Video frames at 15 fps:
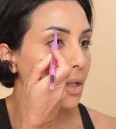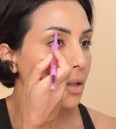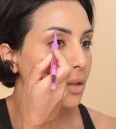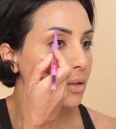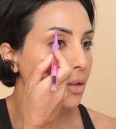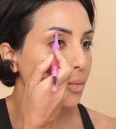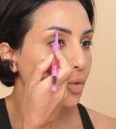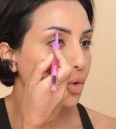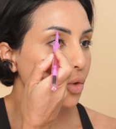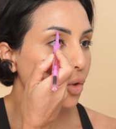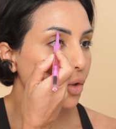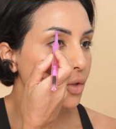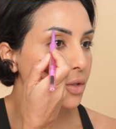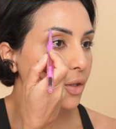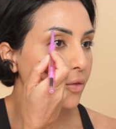because I'm
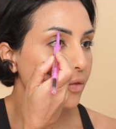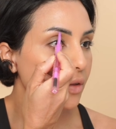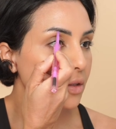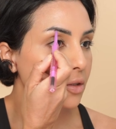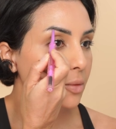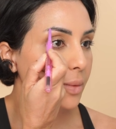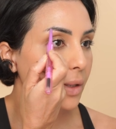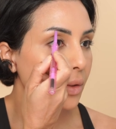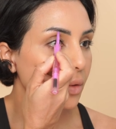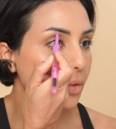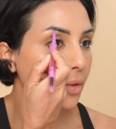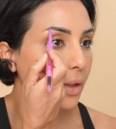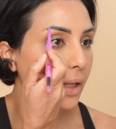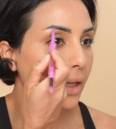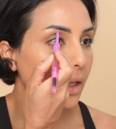not so fussed about
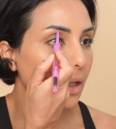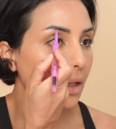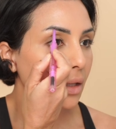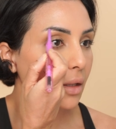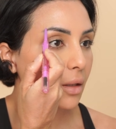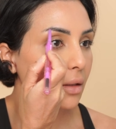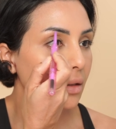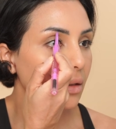creating,